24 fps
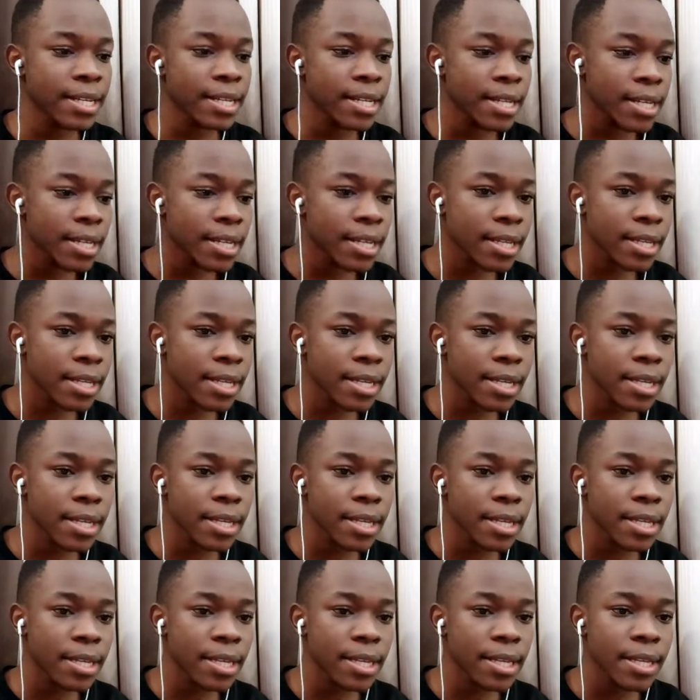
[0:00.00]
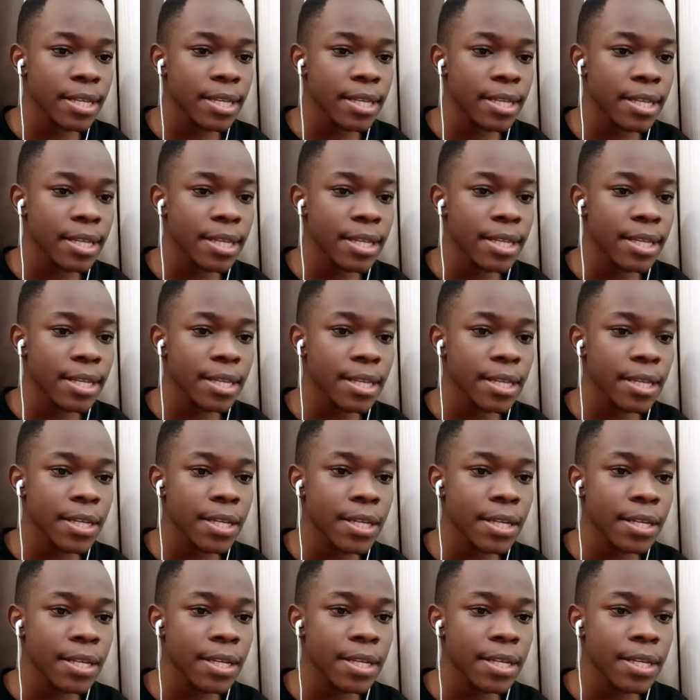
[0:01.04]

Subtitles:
Nothing is said.